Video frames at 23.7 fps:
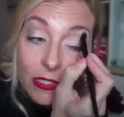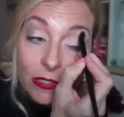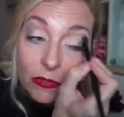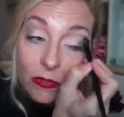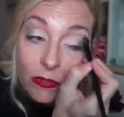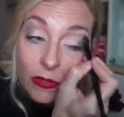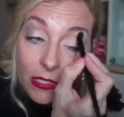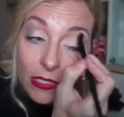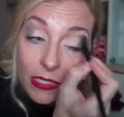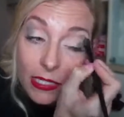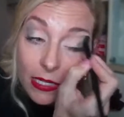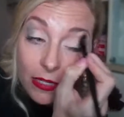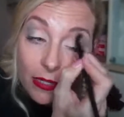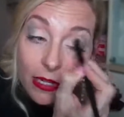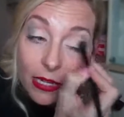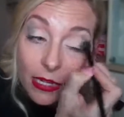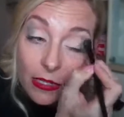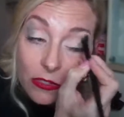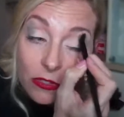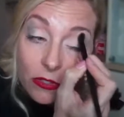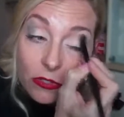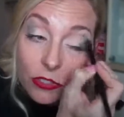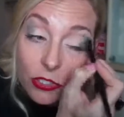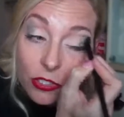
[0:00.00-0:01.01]
So the
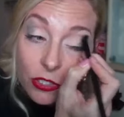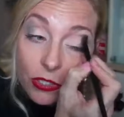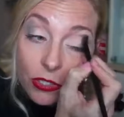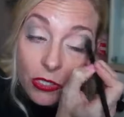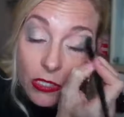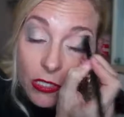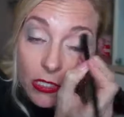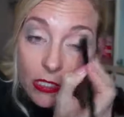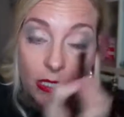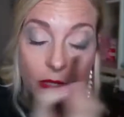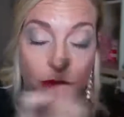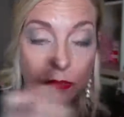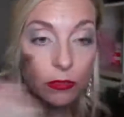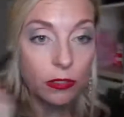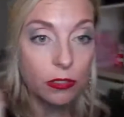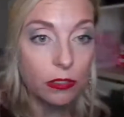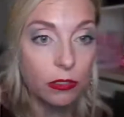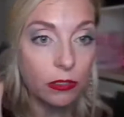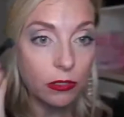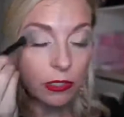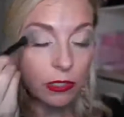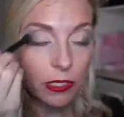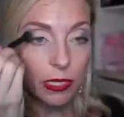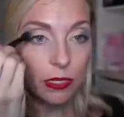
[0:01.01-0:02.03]
sandcastles, you can see,
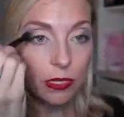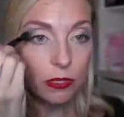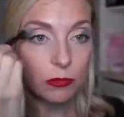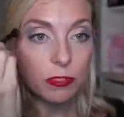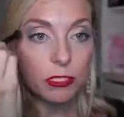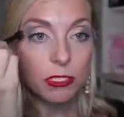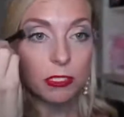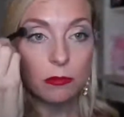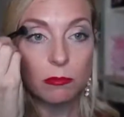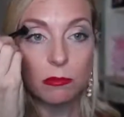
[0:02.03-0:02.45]
really helps